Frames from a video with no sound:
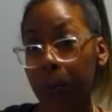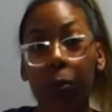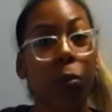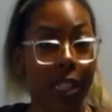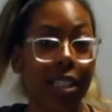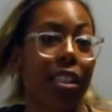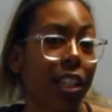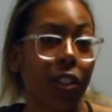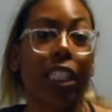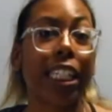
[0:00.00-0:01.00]
was
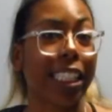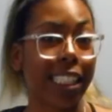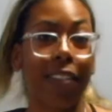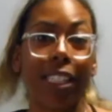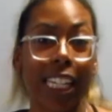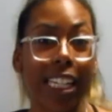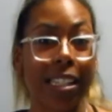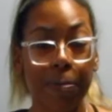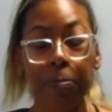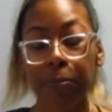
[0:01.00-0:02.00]
literally like 7
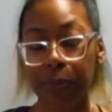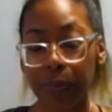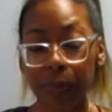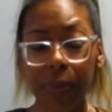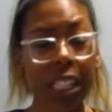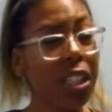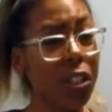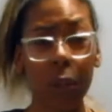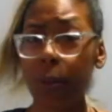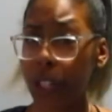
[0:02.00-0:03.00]
days.
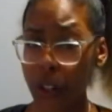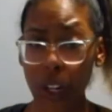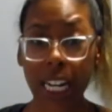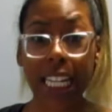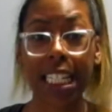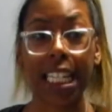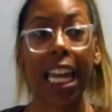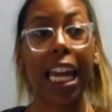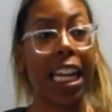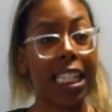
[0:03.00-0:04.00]
So it was
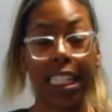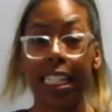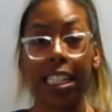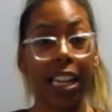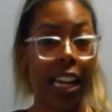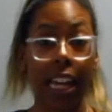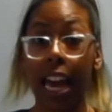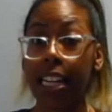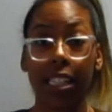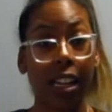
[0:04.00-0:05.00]
crazy, and I didn't take
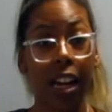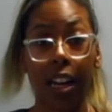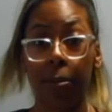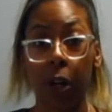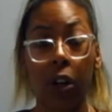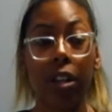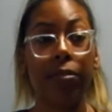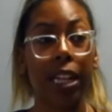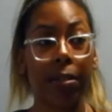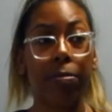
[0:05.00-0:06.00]
any time off
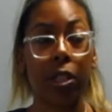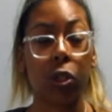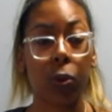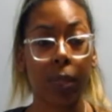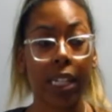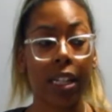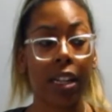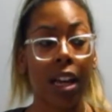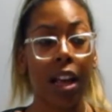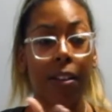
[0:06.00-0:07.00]
in between
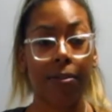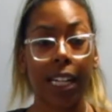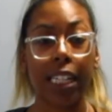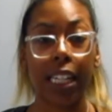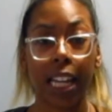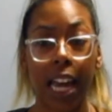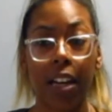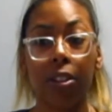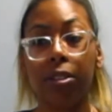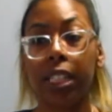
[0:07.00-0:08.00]
finding
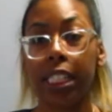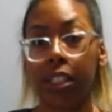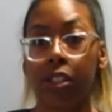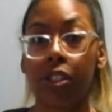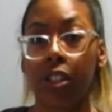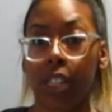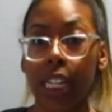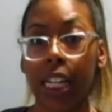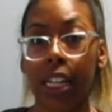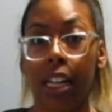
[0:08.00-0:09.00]
out and
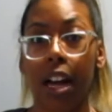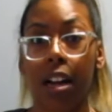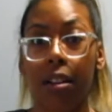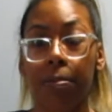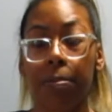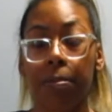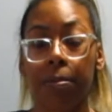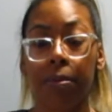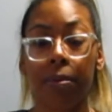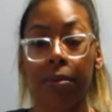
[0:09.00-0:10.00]
starting
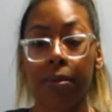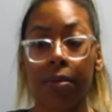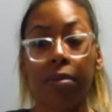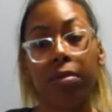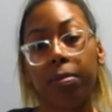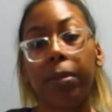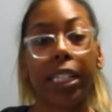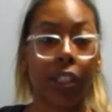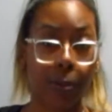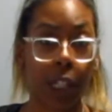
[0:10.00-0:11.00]
my
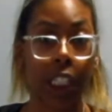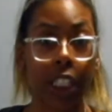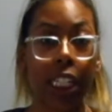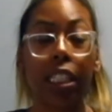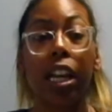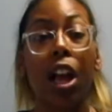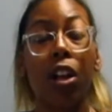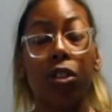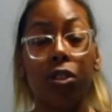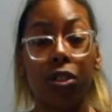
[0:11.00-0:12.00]
new project.
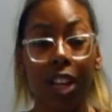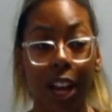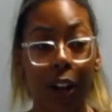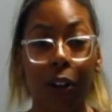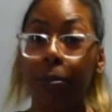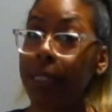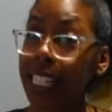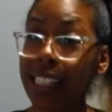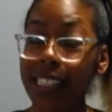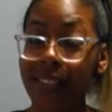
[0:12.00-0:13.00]
So
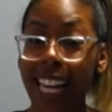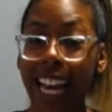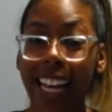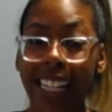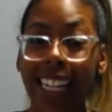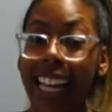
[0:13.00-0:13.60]
because of that,